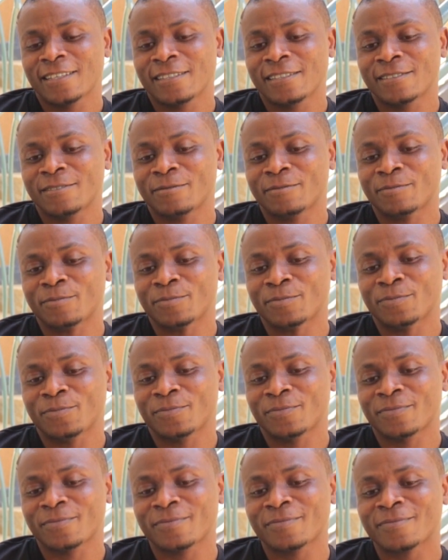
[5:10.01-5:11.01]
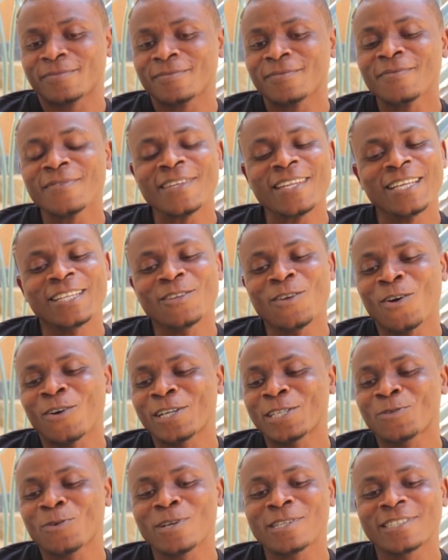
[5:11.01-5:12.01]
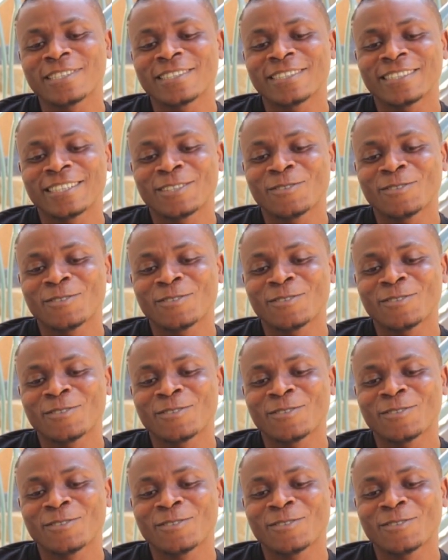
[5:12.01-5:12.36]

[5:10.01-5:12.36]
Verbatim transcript: an easy decision. No, it wasn't.